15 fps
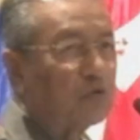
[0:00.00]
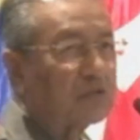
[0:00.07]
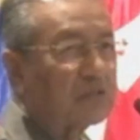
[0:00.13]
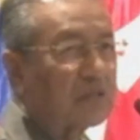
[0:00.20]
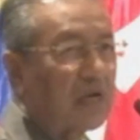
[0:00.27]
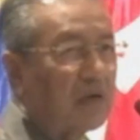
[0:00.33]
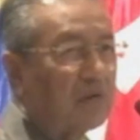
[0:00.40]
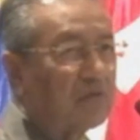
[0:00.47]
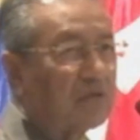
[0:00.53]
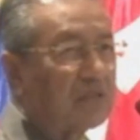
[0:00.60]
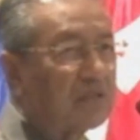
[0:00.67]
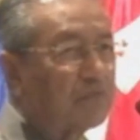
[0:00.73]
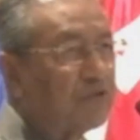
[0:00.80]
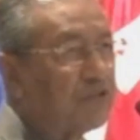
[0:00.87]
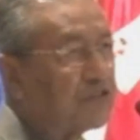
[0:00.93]
tower
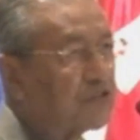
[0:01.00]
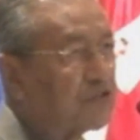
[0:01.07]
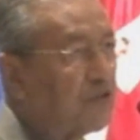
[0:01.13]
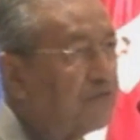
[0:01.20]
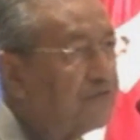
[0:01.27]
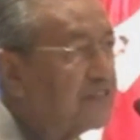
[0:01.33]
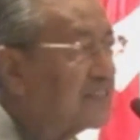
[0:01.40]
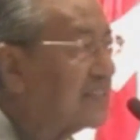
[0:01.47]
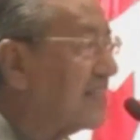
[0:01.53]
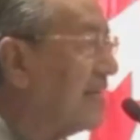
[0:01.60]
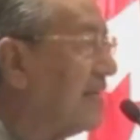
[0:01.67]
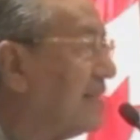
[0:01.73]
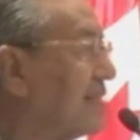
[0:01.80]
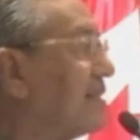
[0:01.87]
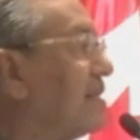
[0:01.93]
with
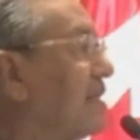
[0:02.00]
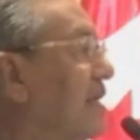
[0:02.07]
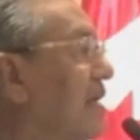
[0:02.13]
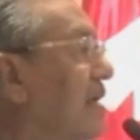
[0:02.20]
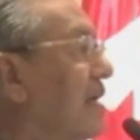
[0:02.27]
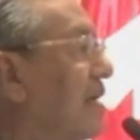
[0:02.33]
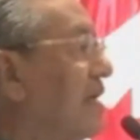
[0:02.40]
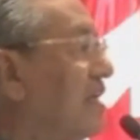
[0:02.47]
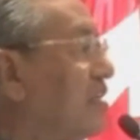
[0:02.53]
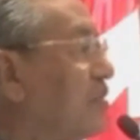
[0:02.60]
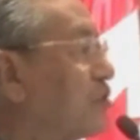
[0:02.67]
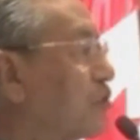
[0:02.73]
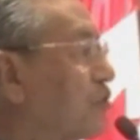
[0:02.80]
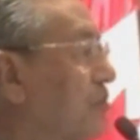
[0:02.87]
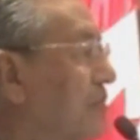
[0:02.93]
sophisticated
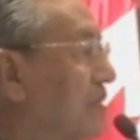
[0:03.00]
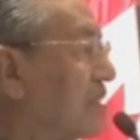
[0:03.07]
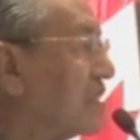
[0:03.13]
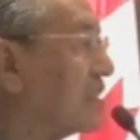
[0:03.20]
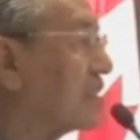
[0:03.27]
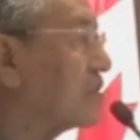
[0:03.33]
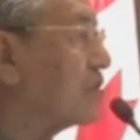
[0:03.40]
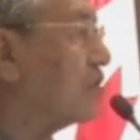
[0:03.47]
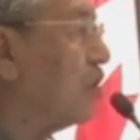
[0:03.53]
instruments